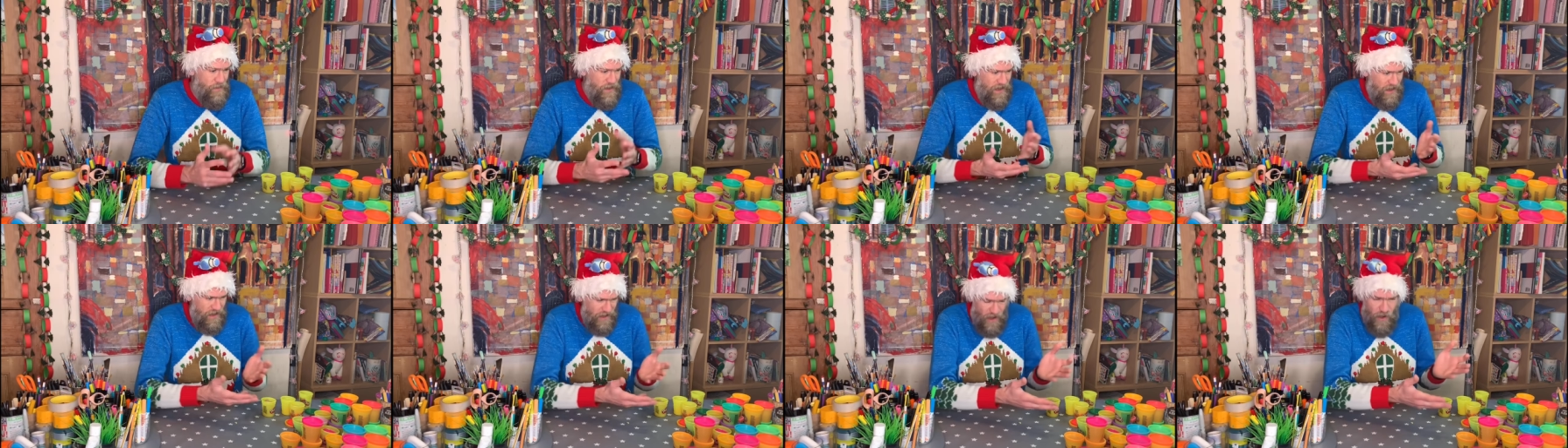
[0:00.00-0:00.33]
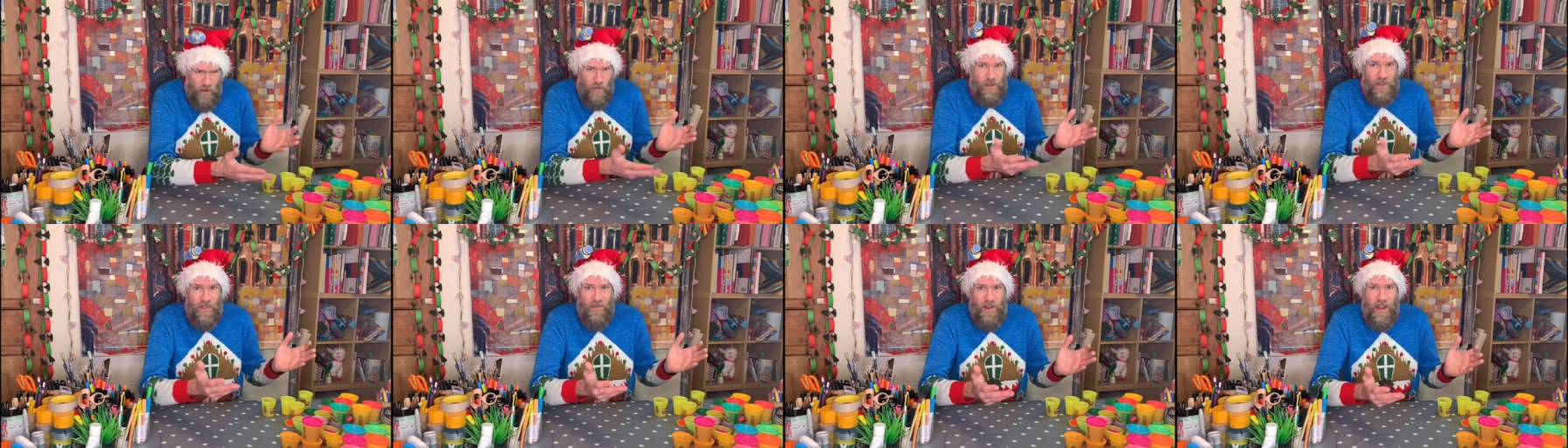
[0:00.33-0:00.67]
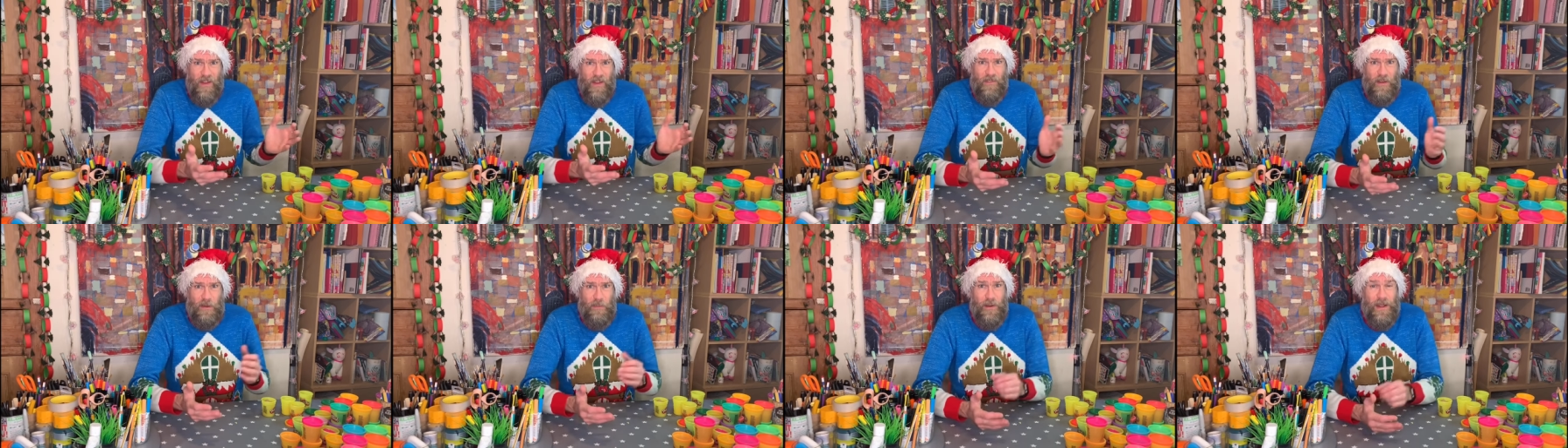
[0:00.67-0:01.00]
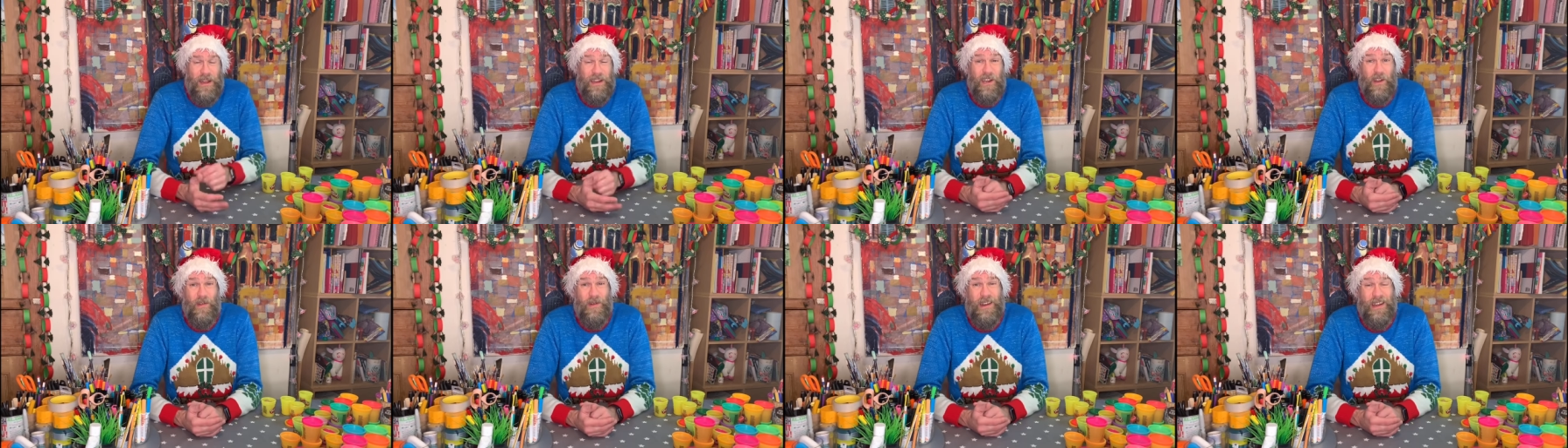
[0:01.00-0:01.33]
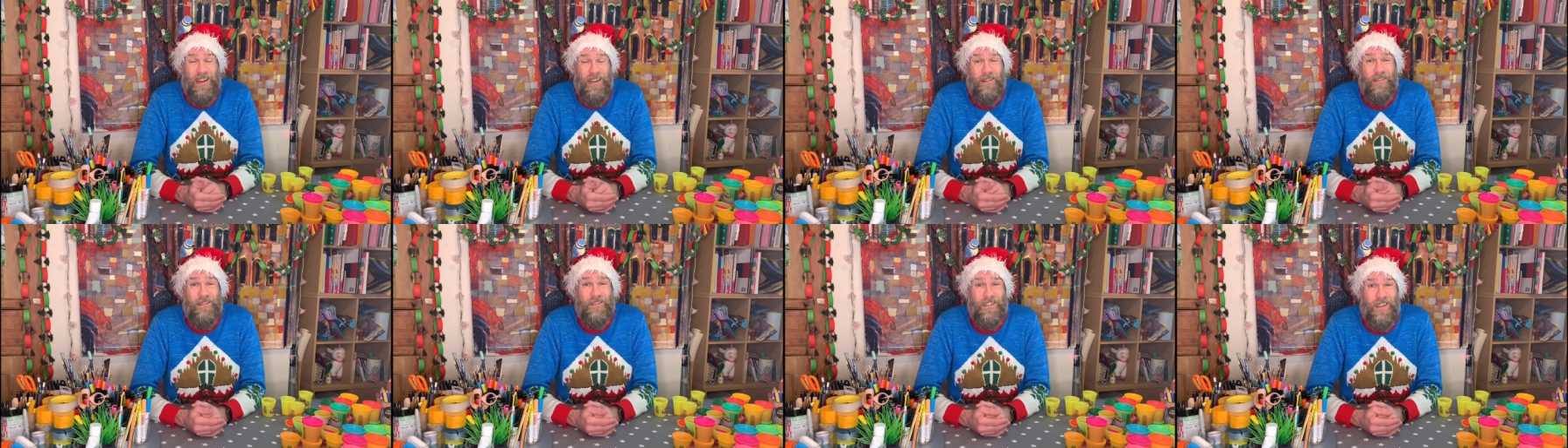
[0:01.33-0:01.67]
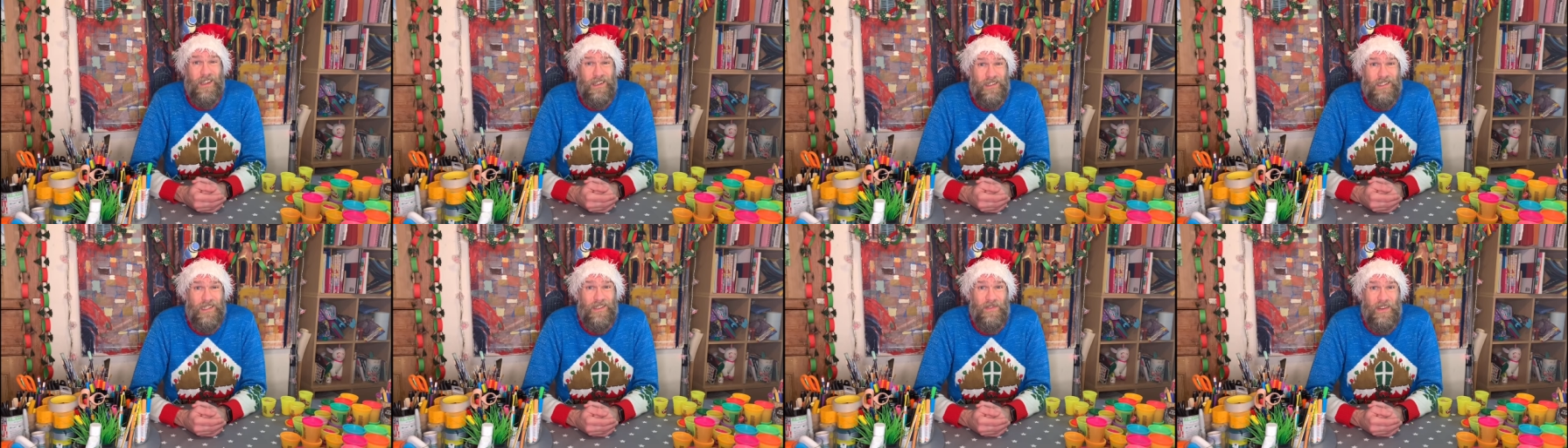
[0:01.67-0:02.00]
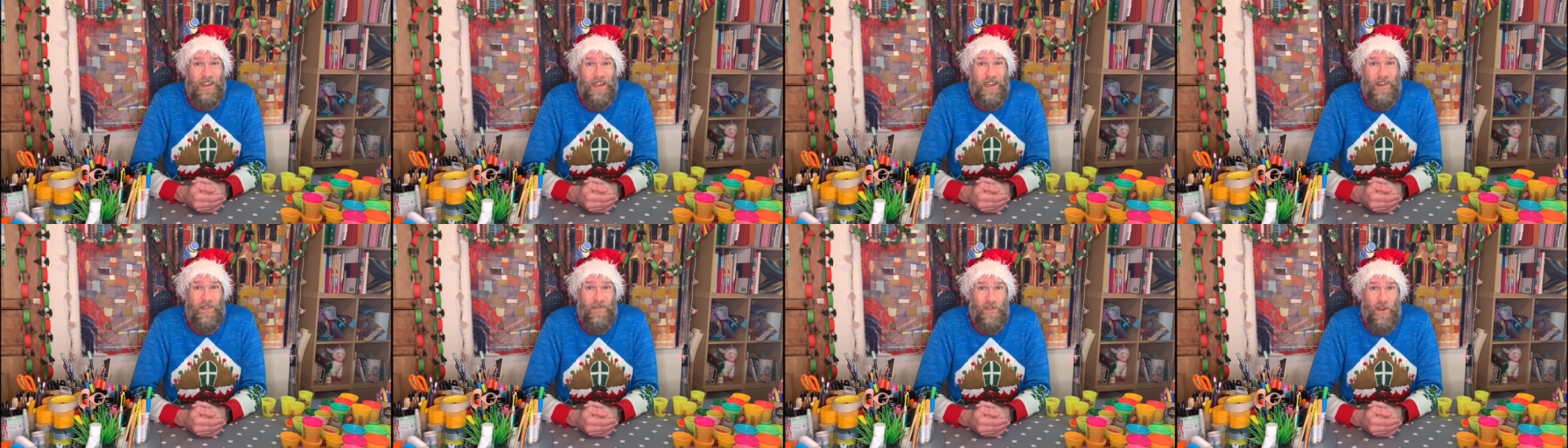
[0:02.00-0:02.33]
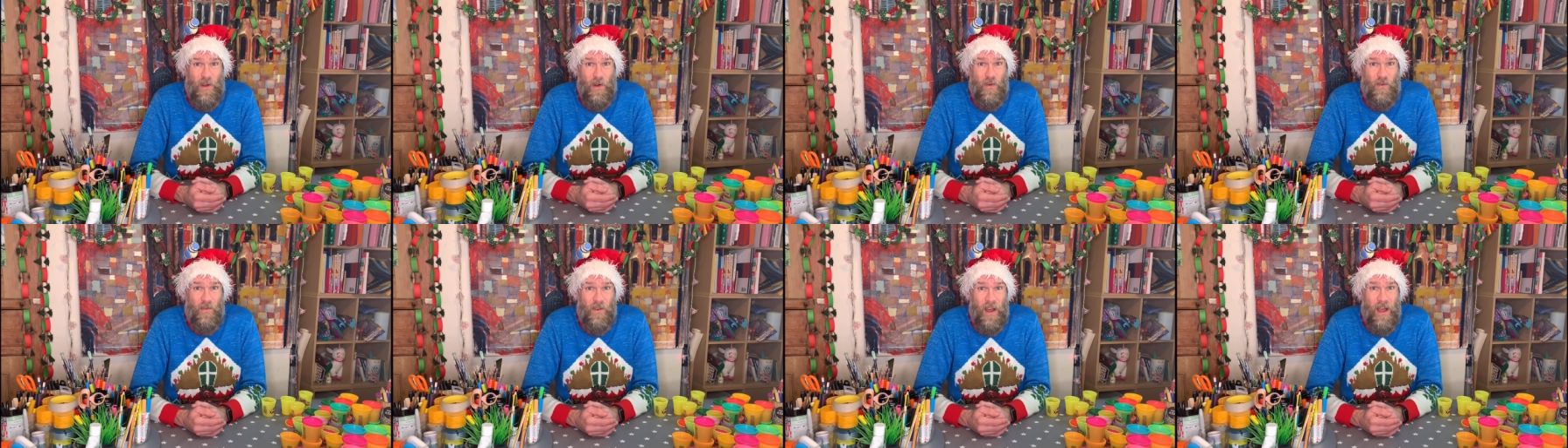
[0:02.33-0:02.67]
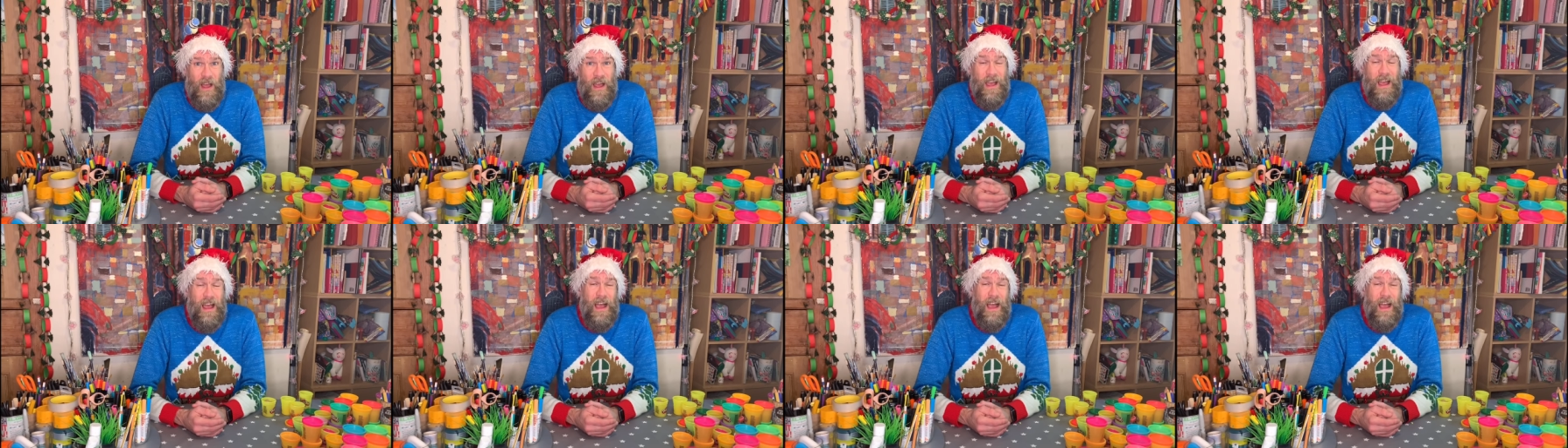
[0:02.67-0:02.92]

loads of lovely Play-Doh and I got tons of it left over.